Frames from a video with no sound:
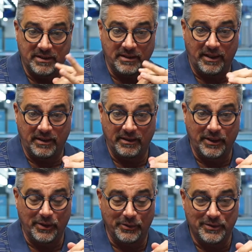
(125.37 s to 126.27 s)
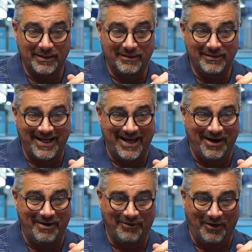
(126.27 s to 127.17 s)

to have